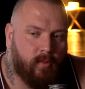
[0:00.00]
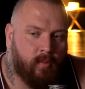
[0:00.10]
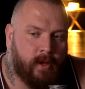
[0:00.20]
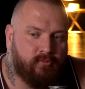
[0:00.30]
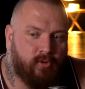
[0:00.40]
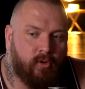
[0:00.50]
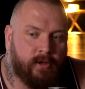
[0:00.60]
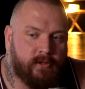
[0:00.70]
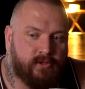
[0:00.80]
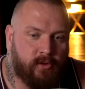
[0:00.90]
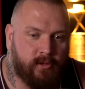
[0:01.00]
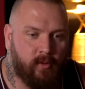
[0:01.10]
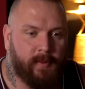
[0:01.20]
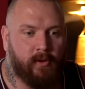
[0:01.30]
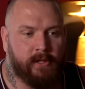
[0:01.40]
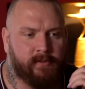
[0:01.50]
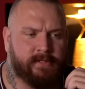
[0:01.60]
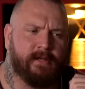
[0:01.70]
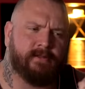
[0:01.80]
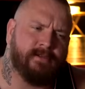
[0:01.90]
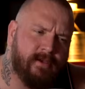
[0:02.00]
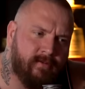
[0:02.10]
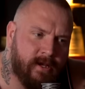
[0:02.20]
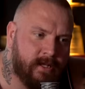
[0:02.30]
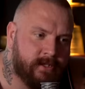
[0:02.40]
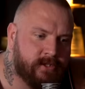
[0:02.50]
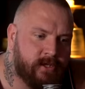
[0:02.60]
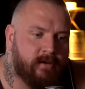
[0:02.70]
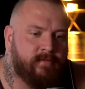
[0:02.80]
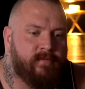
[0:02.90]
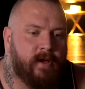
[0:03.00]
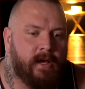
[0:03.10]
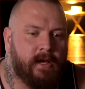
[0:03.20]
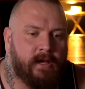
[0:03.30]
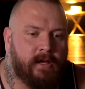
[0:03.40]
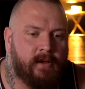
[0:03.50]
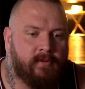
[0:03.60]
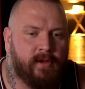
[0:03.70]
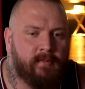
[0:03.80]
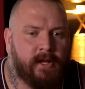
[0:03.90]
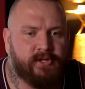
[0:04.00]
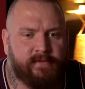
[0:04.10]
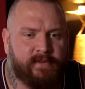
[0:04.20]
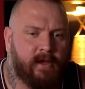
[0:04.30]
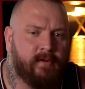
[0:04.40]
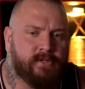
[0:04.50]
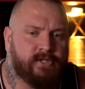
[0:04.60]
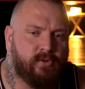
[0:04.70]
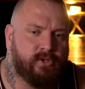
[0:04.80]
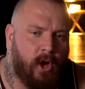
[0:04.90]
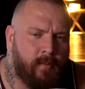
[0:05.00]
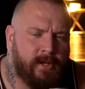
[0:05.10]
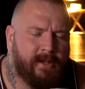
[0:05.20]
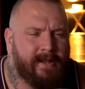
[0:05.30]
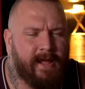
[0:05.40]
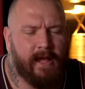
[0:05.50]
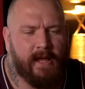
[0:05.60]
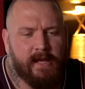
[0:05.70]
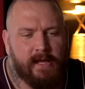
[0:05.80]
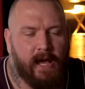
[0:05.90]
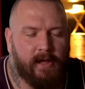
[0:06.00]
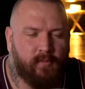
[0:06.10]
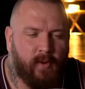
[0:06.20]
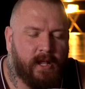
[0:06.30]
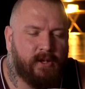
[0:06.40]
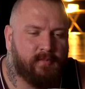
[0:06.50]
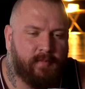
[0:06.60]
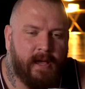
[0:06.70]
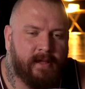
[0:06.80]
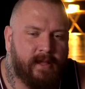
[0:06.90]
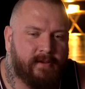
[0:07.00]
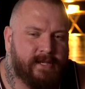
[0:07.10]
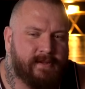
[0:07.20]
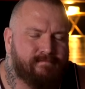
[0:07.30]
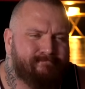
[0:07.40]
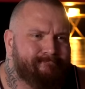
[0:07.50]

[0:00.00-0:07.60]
when Rogan talked to you about it, he was like, does he really deserve a rematch after it was so dominant? And when I look back at it, I was like,